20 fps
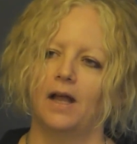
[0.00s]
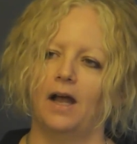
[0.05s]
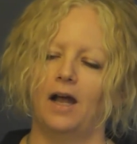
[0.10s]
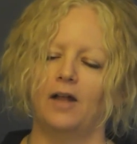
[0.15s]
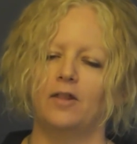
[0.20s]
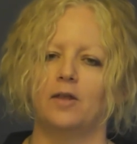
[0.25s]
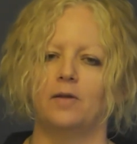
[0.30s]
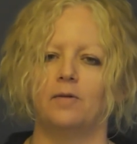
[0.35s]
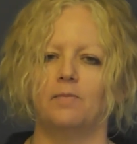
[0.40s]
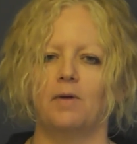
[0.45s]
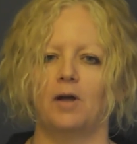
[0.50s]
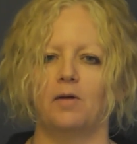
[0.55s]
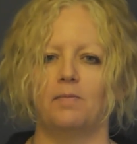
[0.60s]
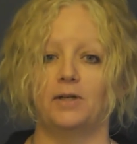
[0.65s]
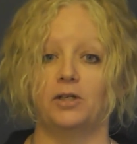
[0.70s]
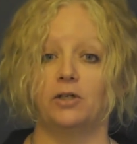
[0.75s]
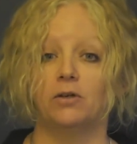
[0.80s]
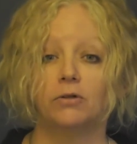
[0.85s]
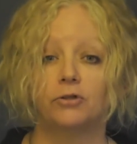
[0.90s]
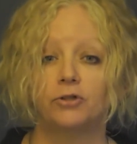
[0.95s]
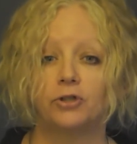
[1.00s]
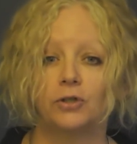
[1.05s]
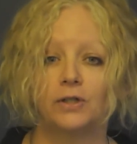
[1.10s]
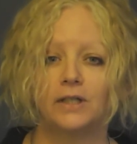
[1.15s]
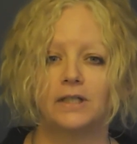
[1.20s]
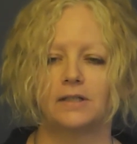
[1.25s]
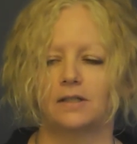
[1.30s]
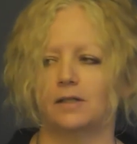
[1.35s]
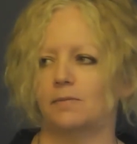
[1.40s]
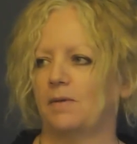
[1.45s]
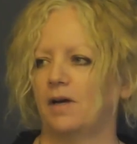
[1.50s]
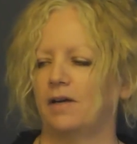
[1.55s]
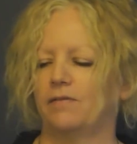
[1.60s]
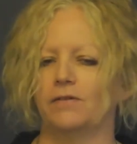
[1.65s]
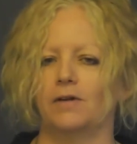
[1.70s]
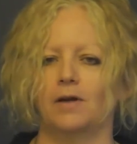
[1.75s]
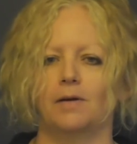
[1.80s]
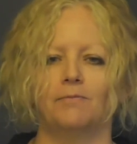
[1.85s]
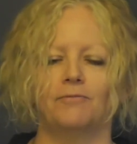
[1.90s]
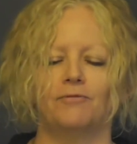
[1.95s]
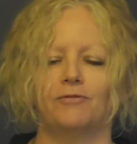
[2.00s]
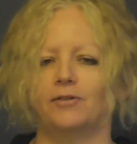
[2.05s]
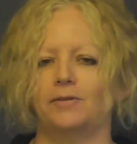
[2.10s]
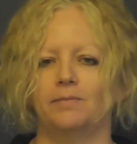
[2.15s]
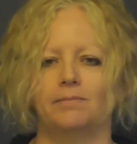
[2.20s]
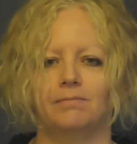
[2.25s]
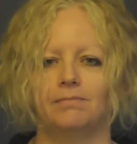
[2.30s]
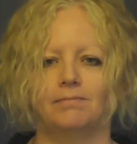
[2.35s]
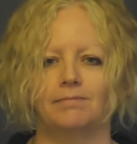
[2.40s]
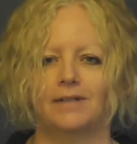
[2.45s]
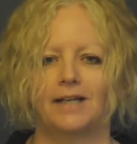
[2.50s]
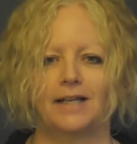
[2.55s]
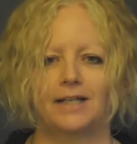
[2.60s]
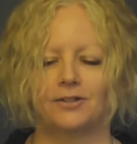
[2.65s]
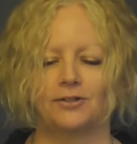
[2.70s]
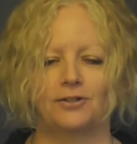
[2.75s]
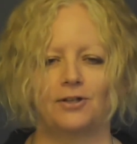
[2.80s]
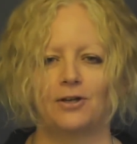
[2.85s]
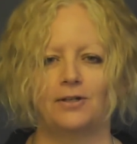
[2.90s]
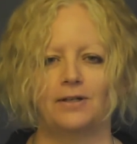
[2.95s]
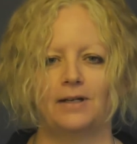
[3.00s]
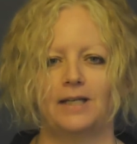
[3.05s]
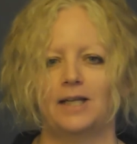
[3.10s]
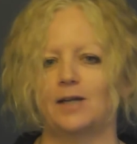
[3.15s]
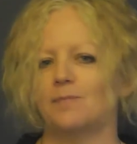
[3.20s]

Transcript: And it might be your choice, it might have come from externally,